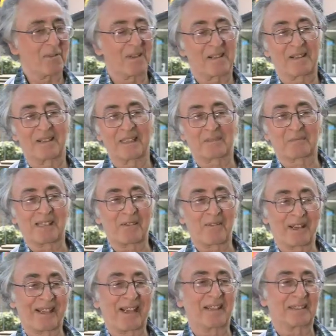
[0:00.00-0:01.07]
work on is pretty
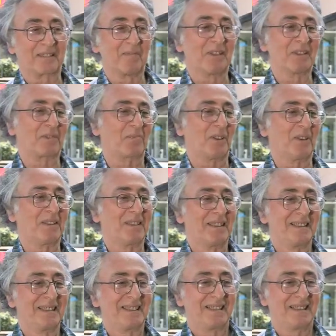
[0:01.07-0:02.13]
way out from most point,
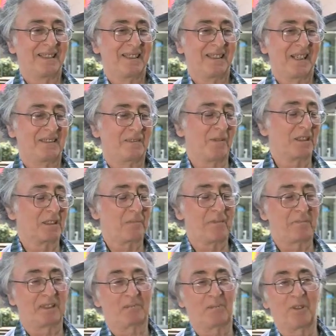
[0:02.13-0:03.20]
from most
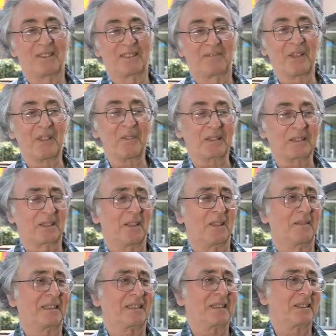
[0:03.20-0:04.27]
people's points of view,
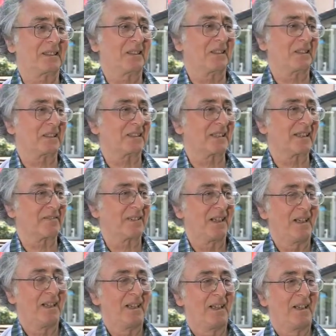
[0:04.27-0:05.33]
so there's a certain degree of
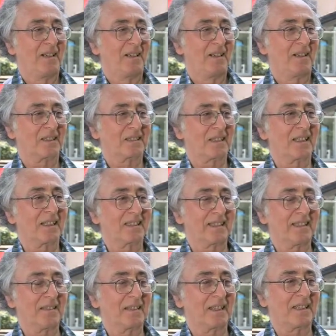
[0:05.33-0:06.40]

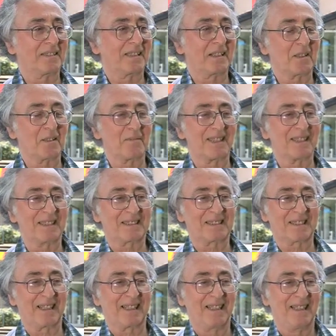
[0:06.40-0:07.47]
hostility. Only ever nobody's
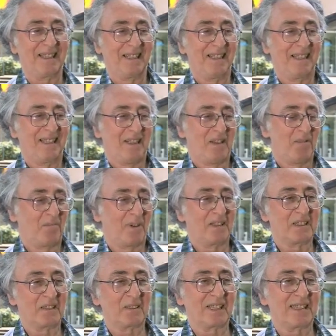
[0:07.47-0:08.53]

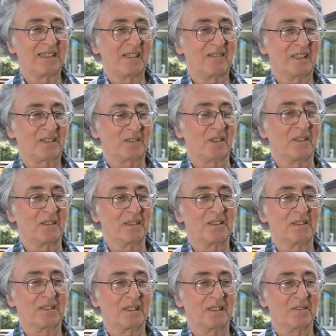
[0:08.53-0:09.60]
pointed to anything that's wrong,
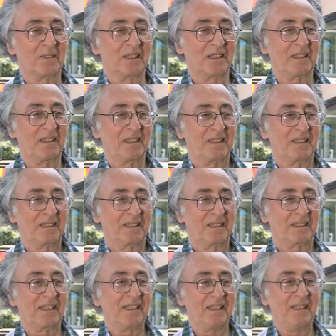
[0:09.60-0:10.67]
and we'll
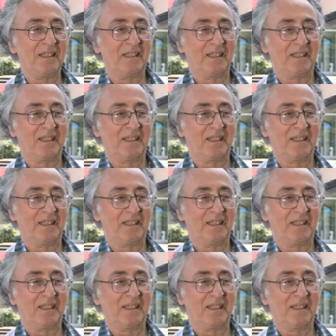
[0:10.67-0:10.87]
see.